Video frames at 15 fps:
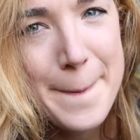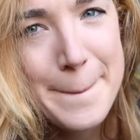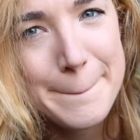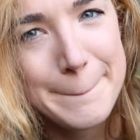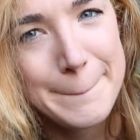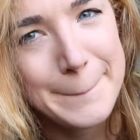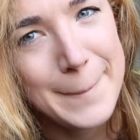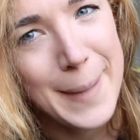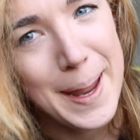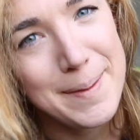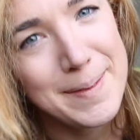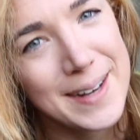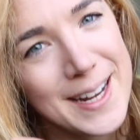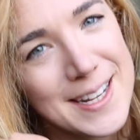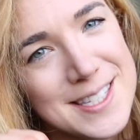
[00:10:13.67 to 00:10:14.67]

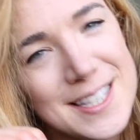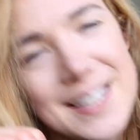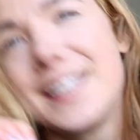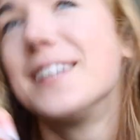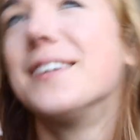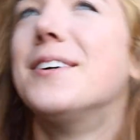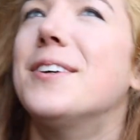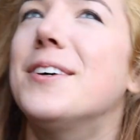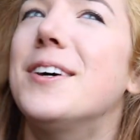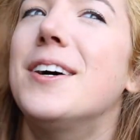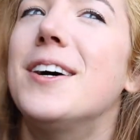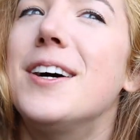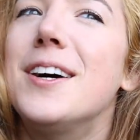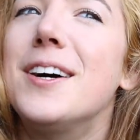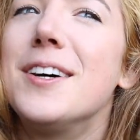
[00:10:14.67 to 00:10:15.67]
Maybe that's a little
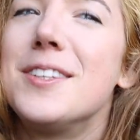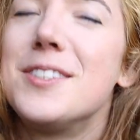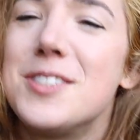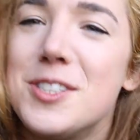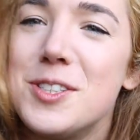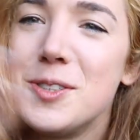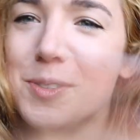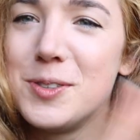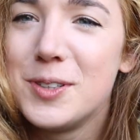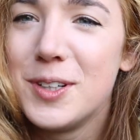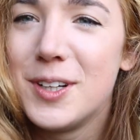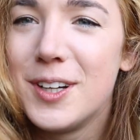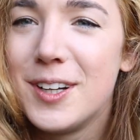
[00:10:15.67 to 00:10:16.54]
too,